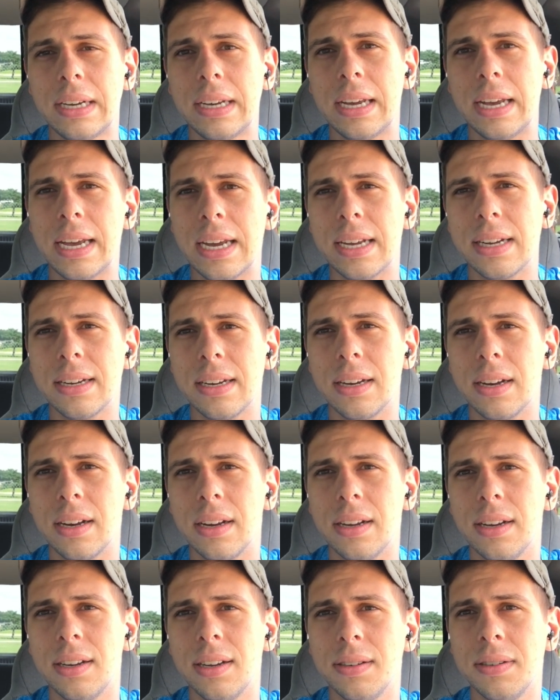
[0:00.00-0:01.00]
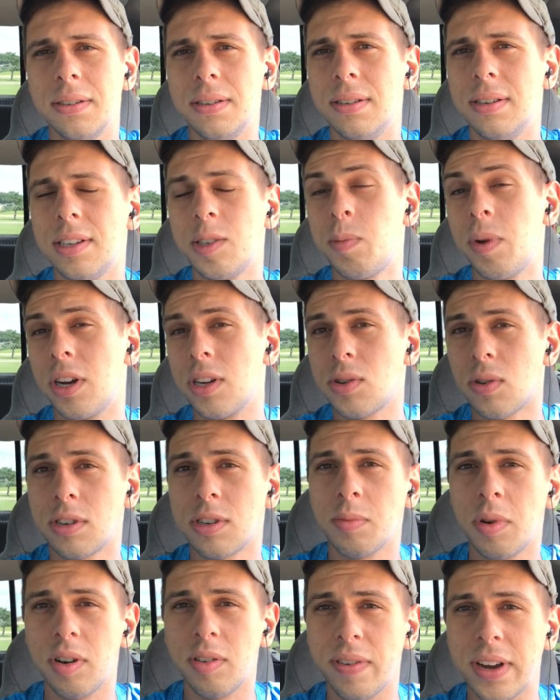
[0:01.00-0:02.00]
and has been a source of
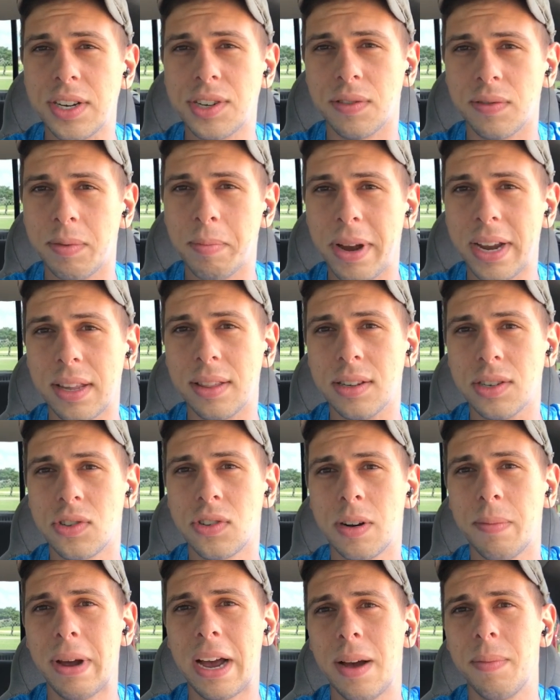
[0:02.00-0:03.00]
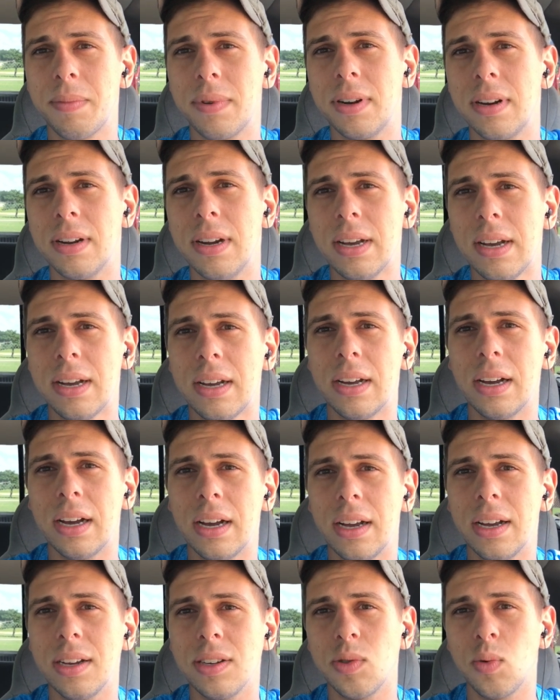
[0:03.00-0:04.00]
motivation for making this trip happen
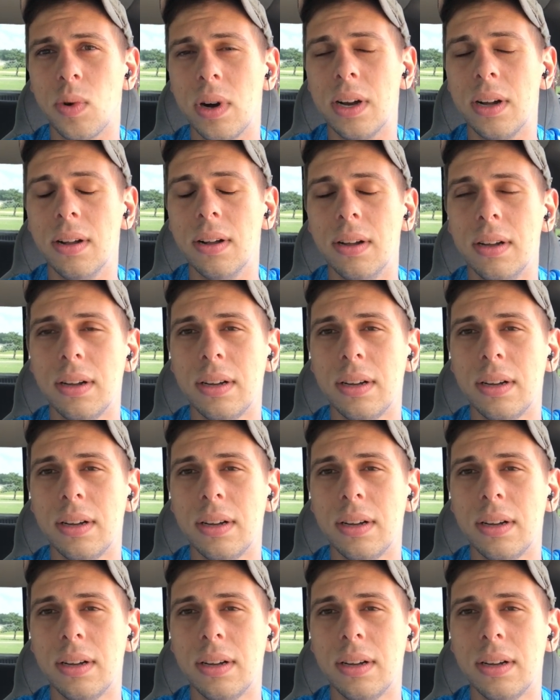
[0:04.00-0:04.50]
as well.